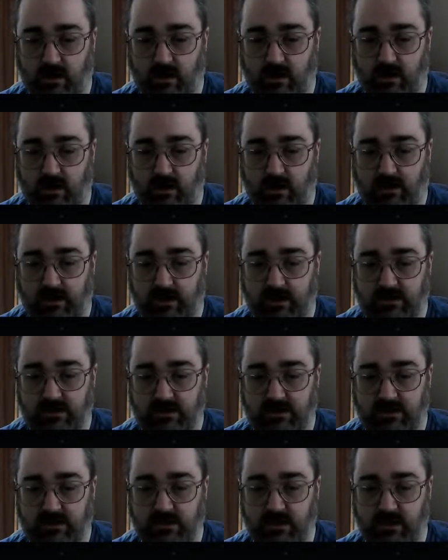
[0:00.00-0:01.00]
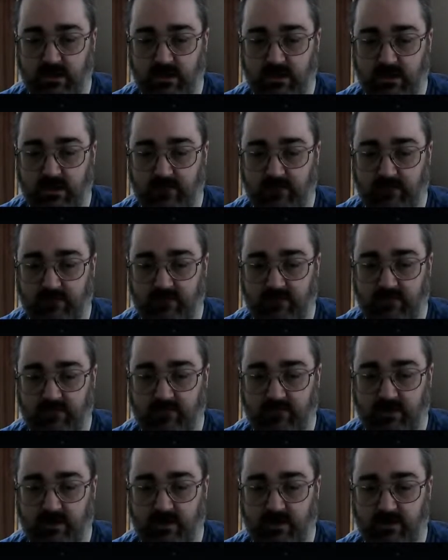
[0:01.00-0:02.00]
occasionally have discovered
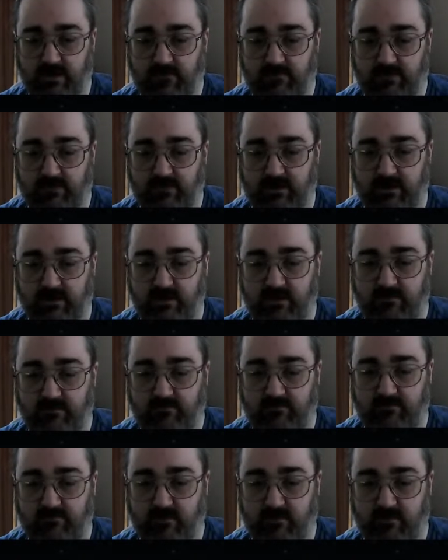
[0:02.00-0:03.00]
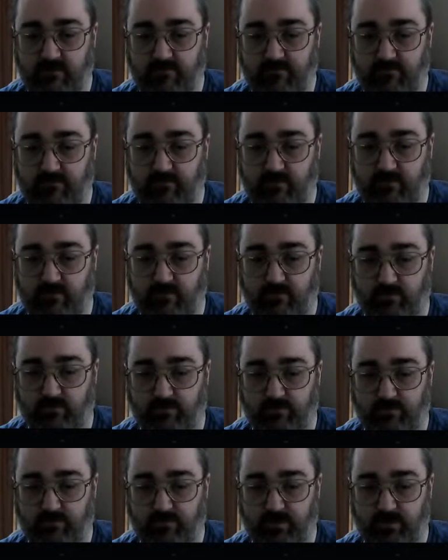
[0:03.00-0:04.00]
that I think I've performed the
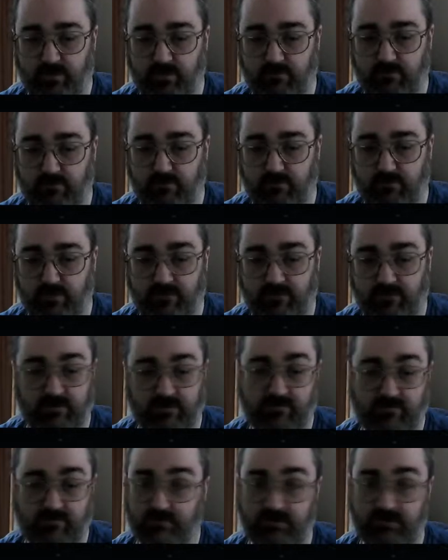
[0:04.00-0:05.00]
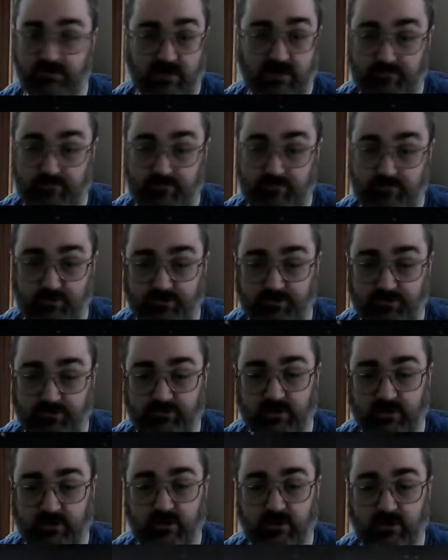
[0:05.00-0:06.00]
maneuver perfectly as far as the nav ball is
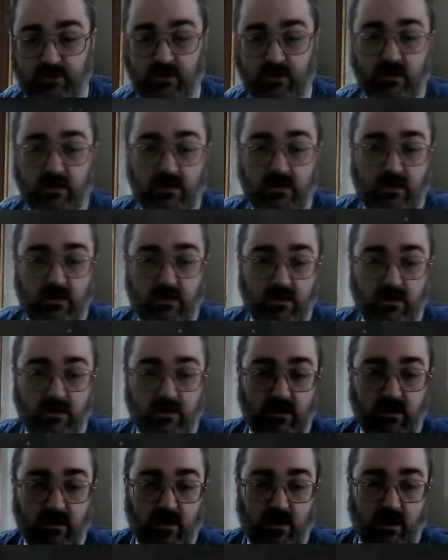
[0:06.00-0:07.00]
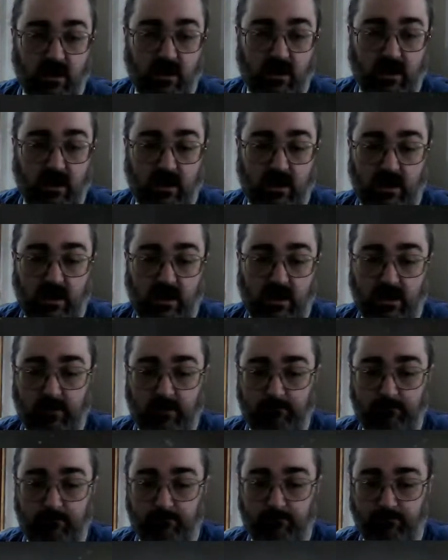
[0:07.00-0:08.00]
concerned,
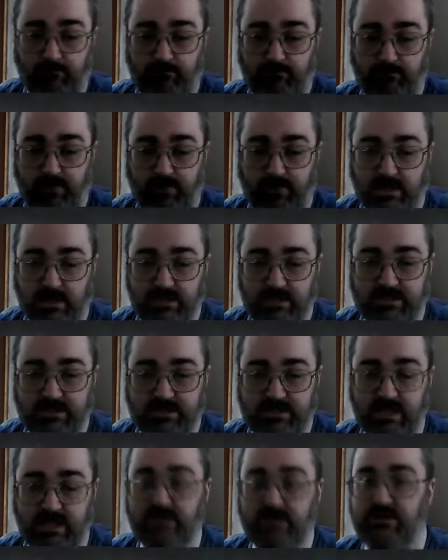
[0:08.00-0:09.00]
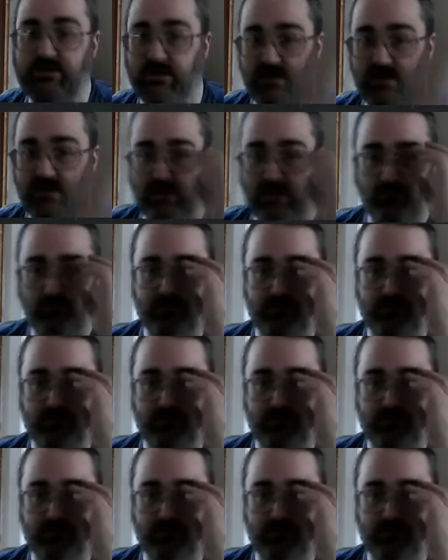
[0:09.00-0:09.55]
but it's then turned out